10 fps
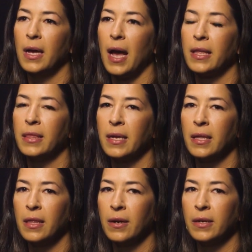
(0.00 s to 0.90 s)
I
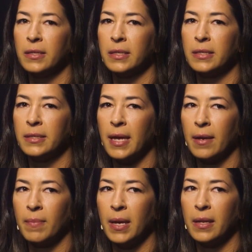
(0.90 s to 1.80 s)
think there is a
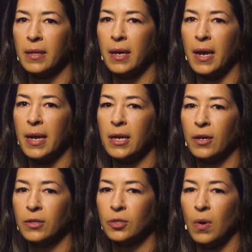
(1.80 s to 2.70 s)
segment that I
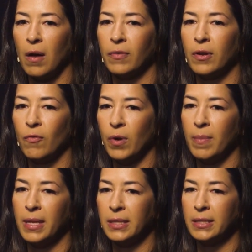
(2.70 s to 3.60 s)
hear too often of
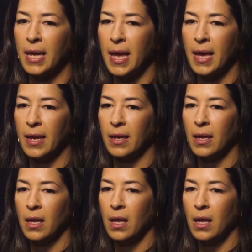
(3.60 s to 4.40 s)
women saying,